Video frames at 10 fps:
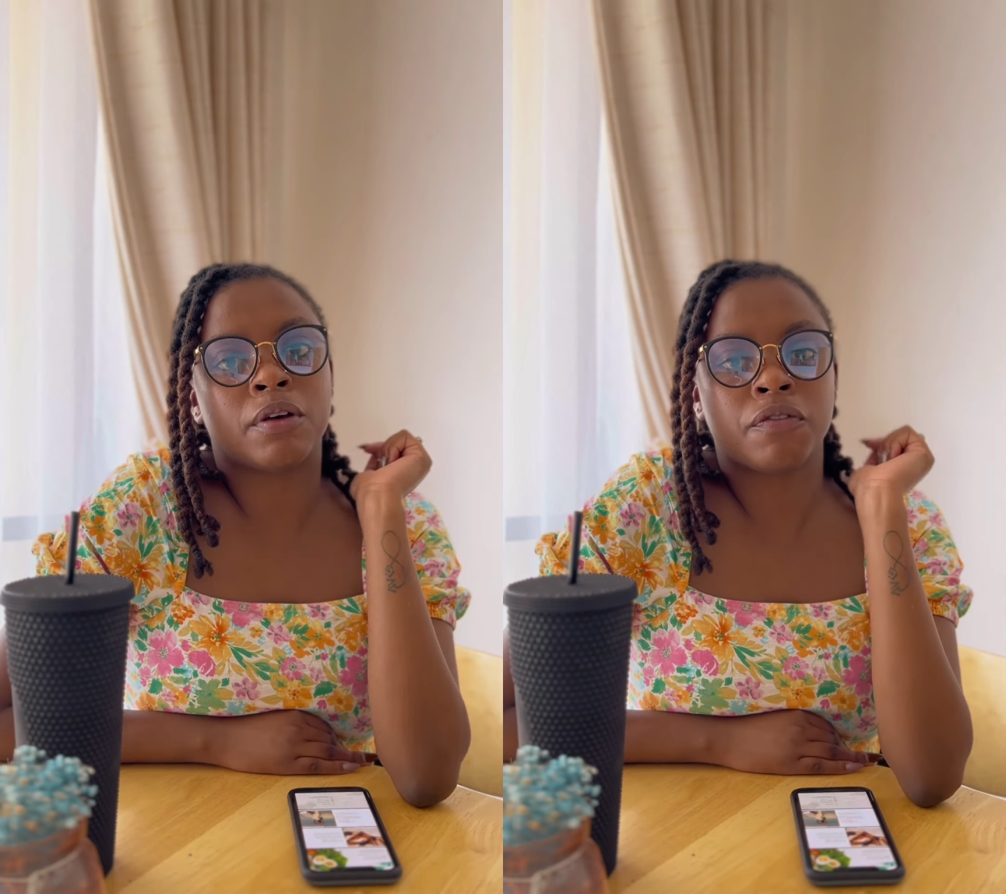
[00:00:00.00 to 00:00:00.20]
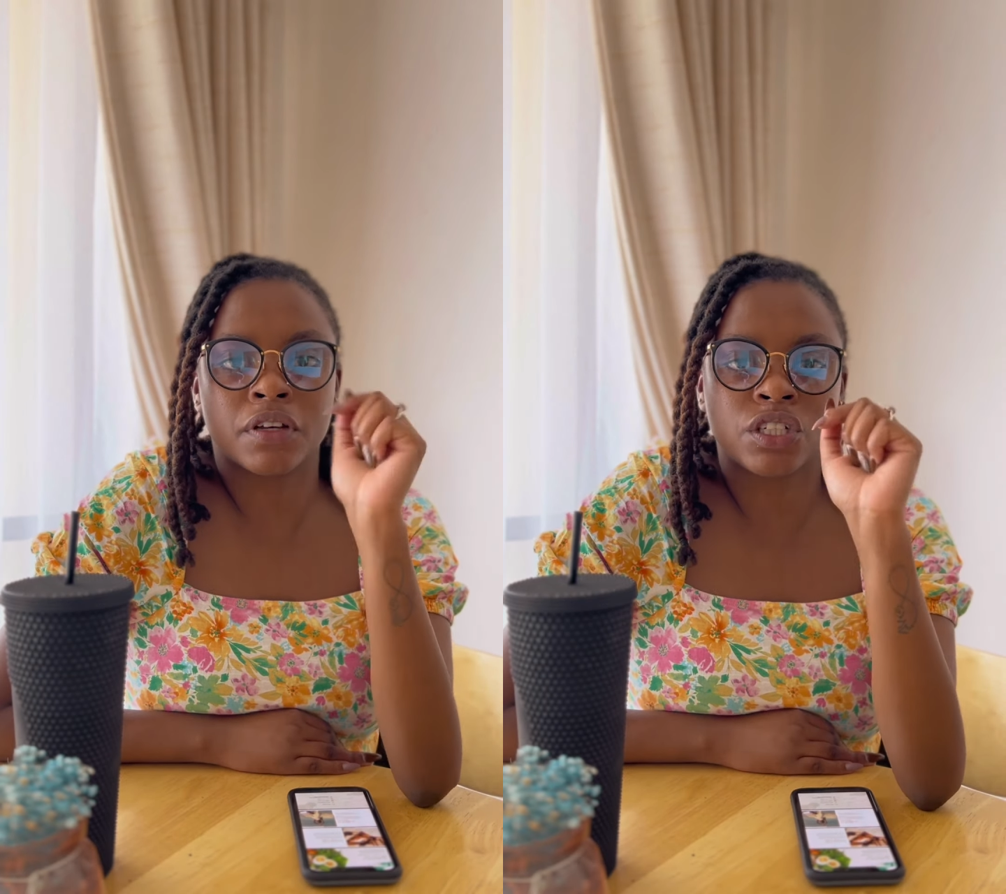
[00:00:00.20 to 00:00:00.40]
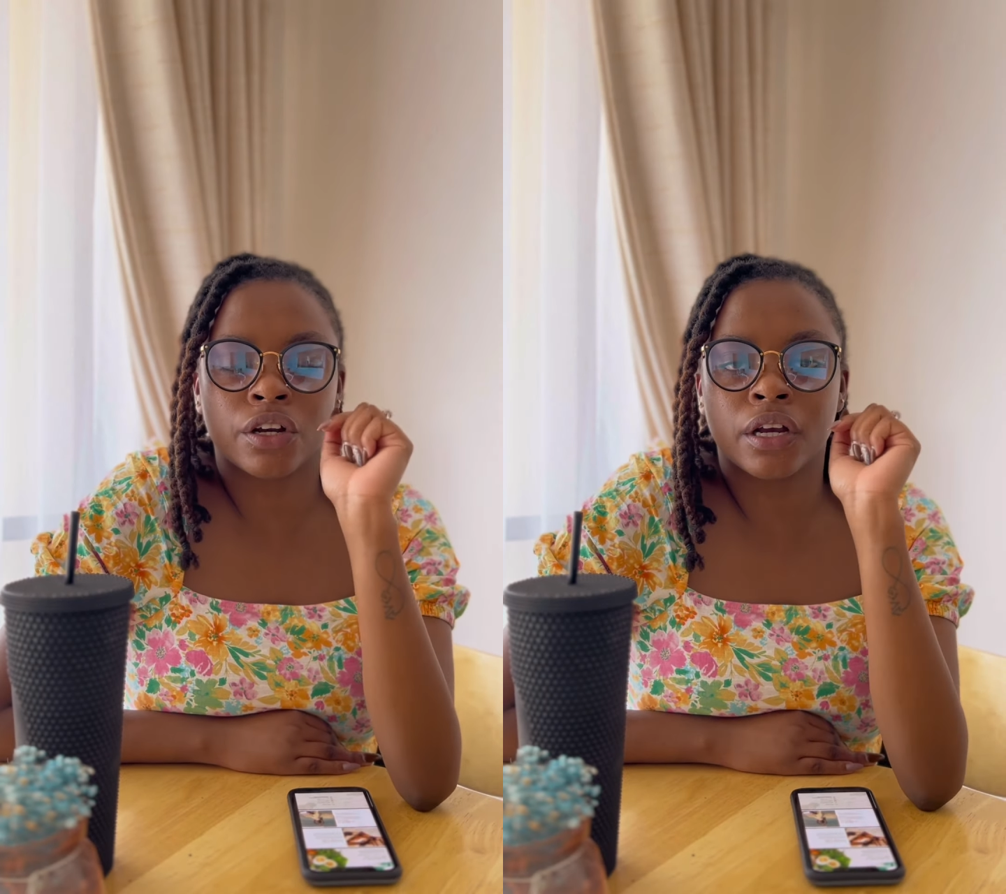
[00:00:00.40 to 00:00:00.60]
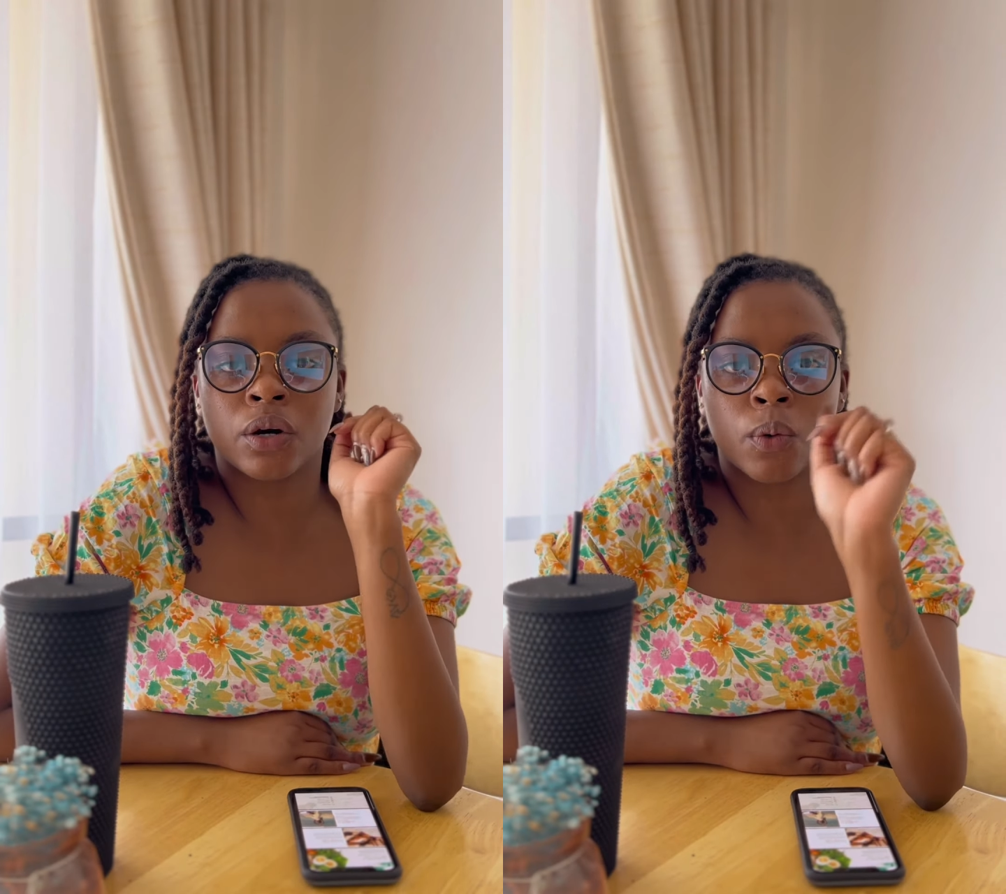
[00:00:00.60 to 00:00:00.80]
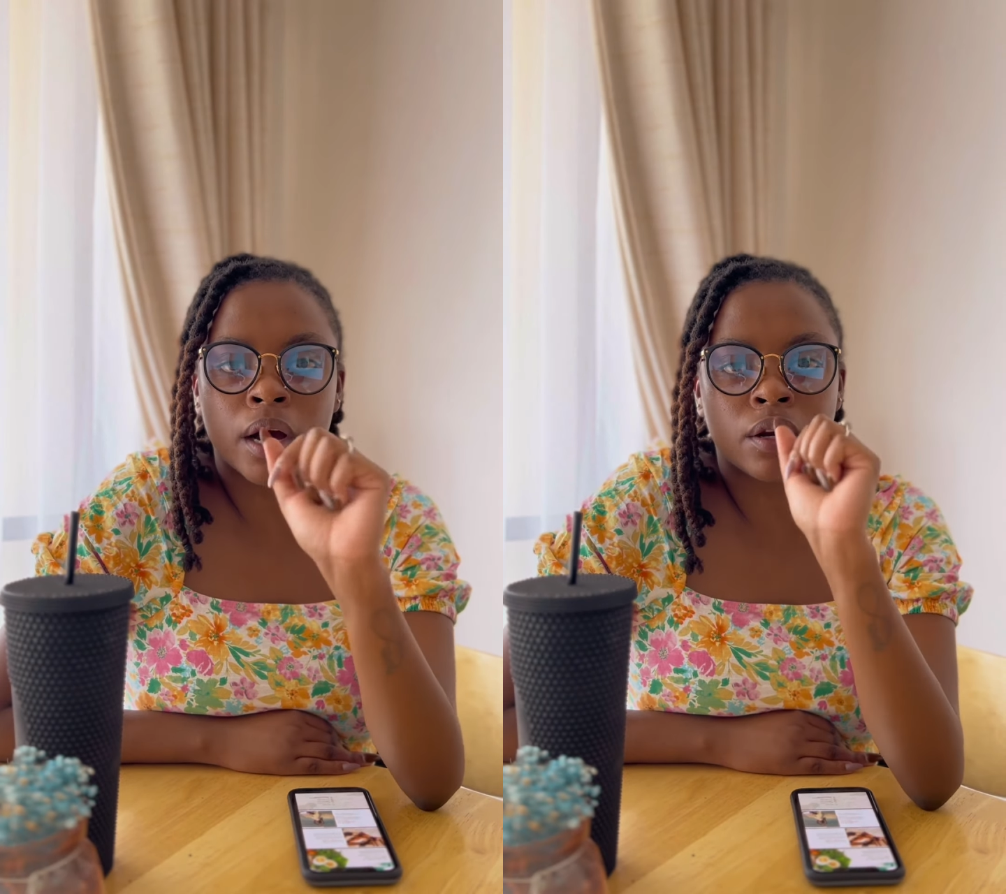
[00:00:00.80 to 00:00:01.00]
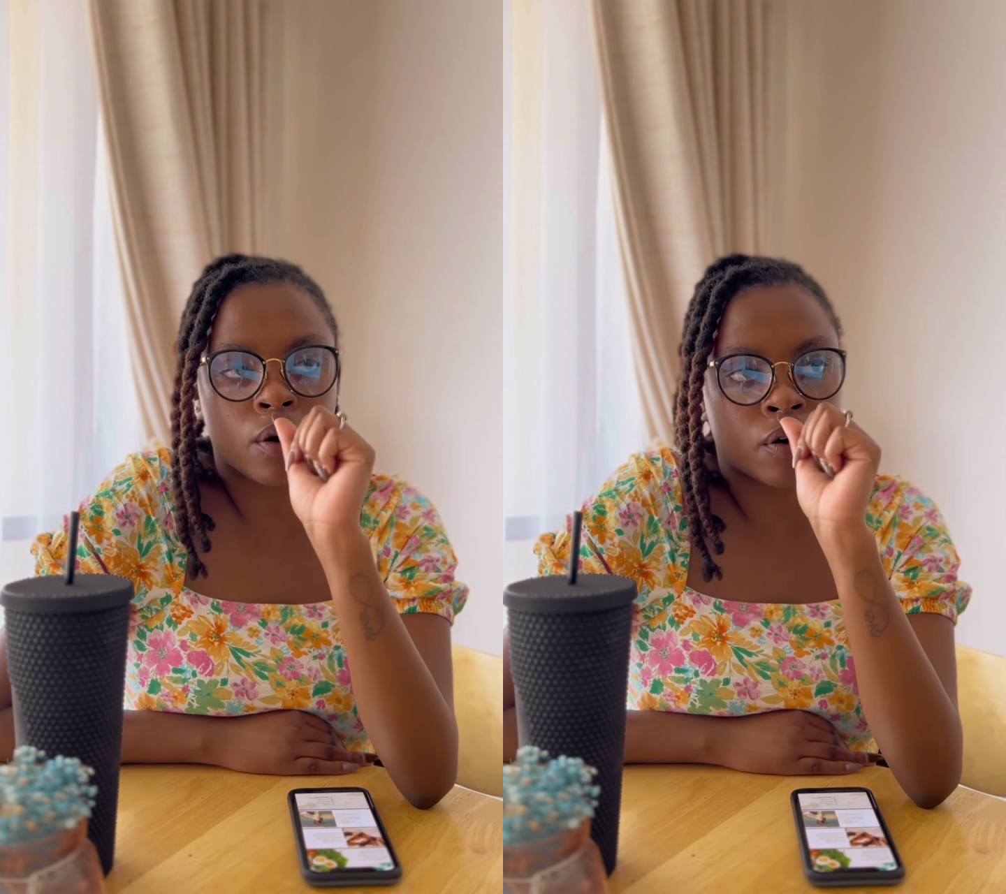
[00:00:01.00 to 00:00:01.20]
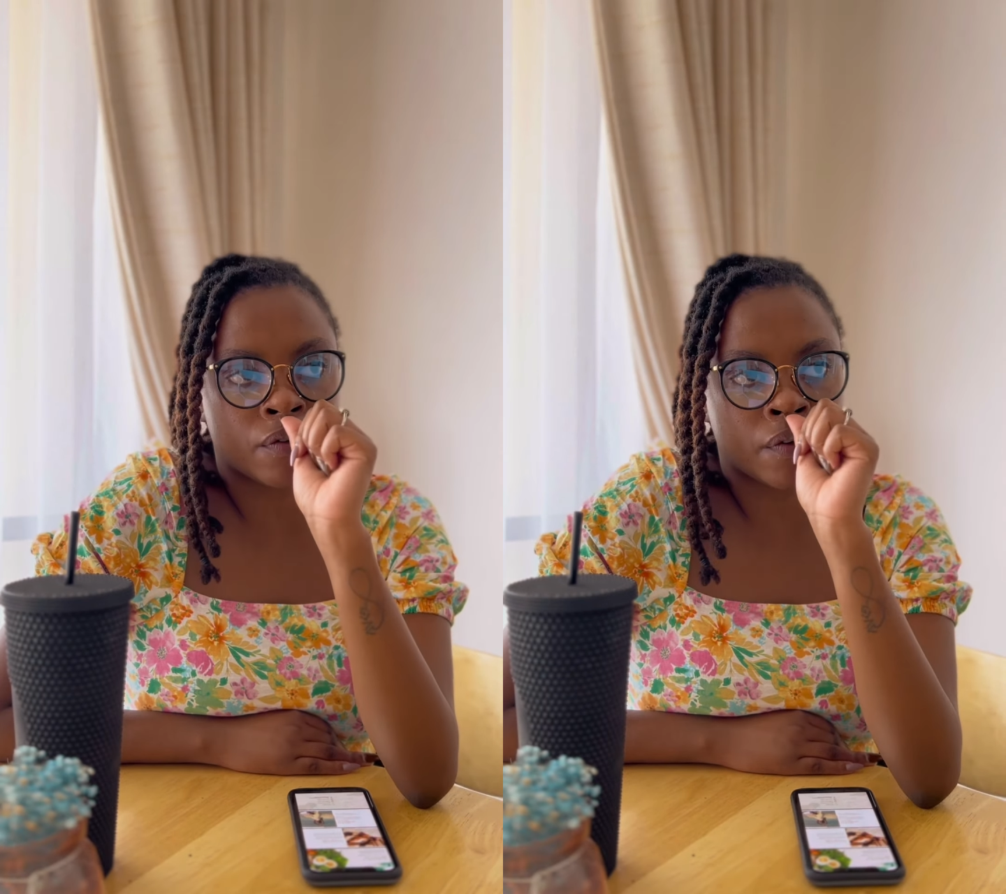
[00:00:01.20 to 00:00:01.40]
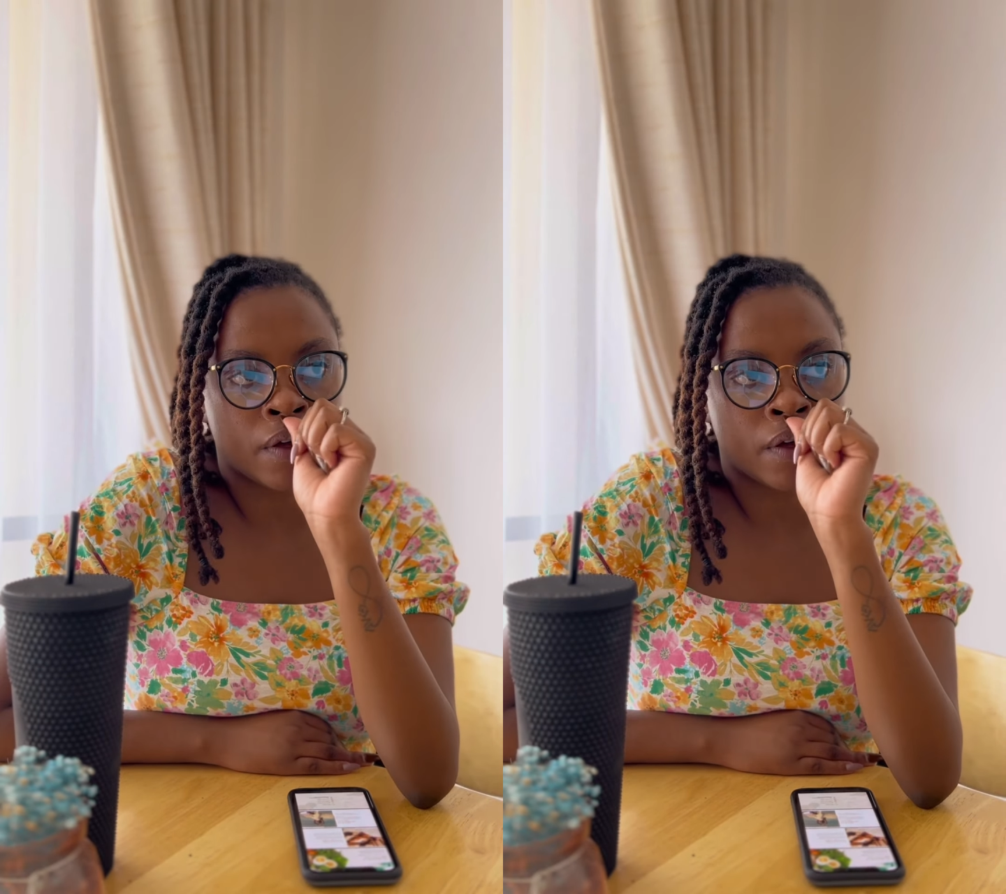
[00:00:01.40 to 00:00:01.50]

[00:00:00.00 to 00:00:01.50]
featuring one of